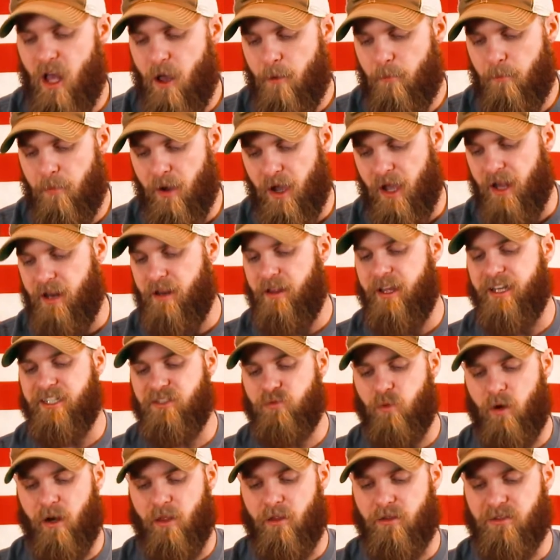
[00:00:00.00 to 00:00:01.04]
but it's
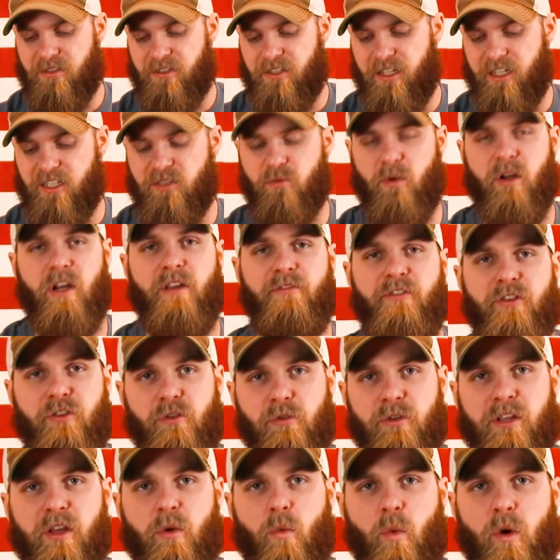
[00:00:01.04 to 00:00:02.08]
one of those things where if you do
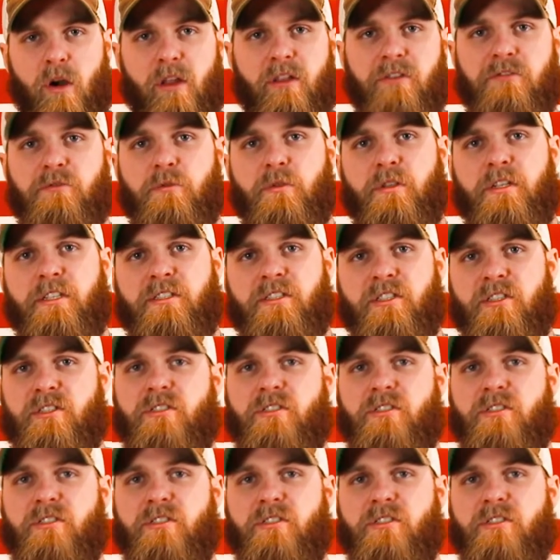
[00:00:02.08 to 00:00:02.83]
get one of these releases,